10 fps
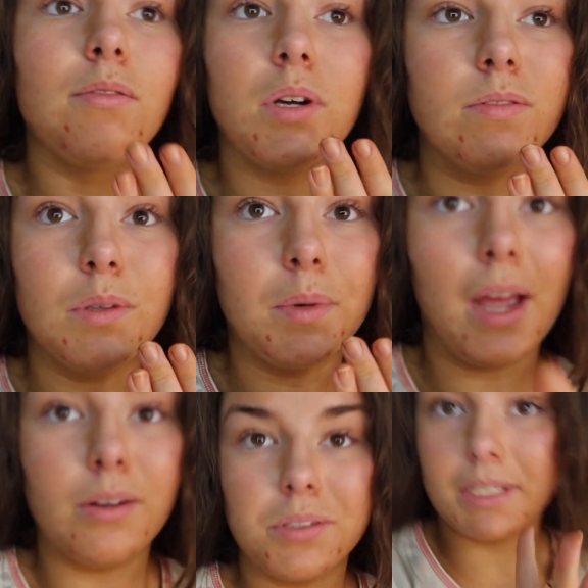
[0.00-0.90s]
Not even done my
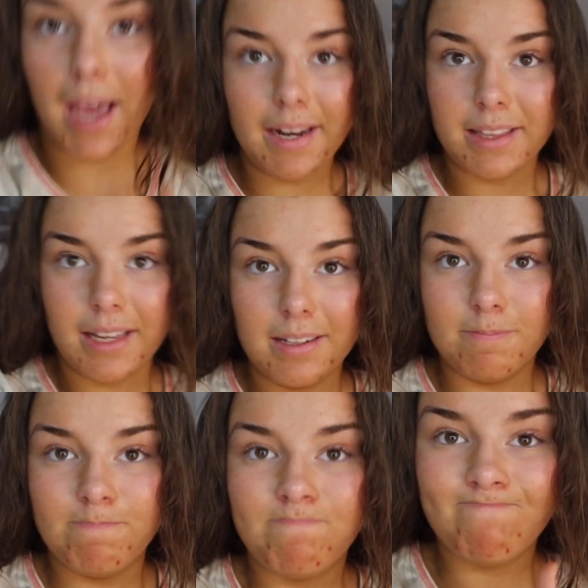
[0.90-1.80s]
nails,
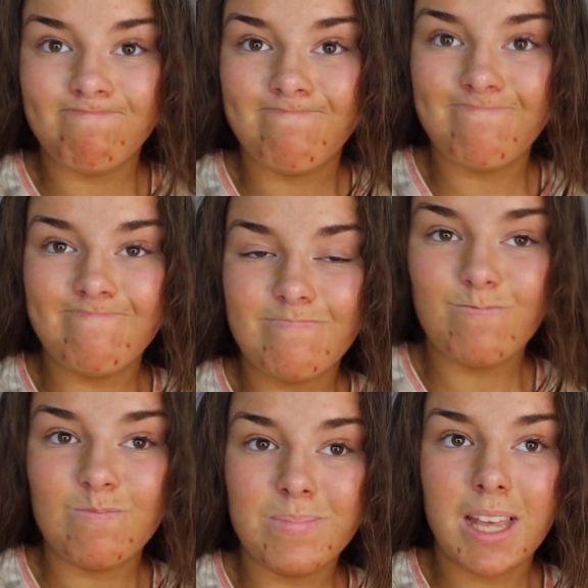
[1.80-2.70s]
anything.
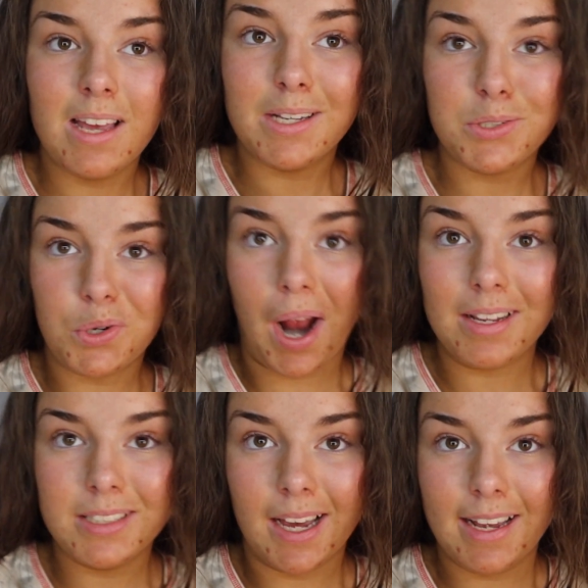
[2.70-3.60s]

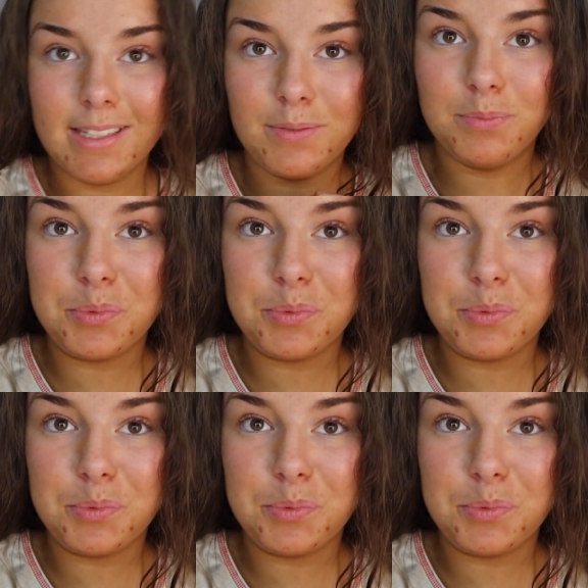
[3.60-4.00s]
Stress, guys,